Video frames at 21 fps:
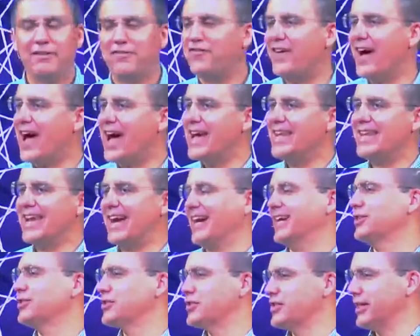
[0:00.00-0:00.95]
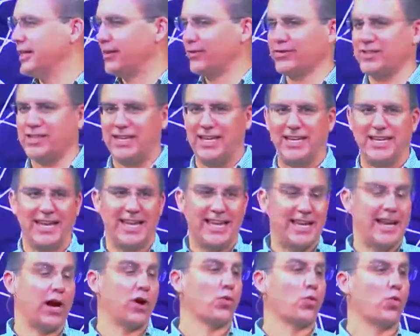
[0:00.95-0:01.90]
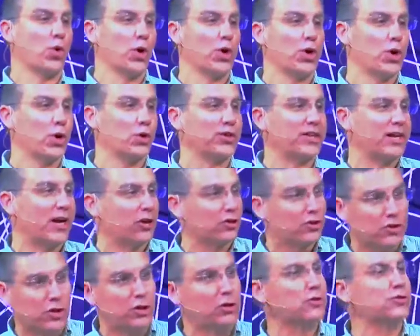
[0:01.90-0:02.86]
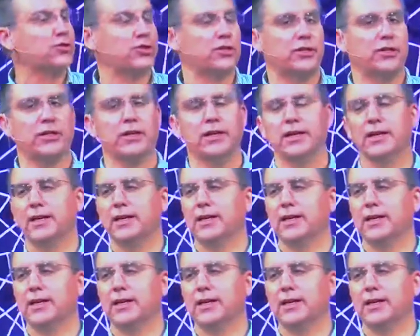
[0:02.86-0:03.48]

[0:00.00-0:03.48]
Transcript: find ourselves in, in our world, in our culture,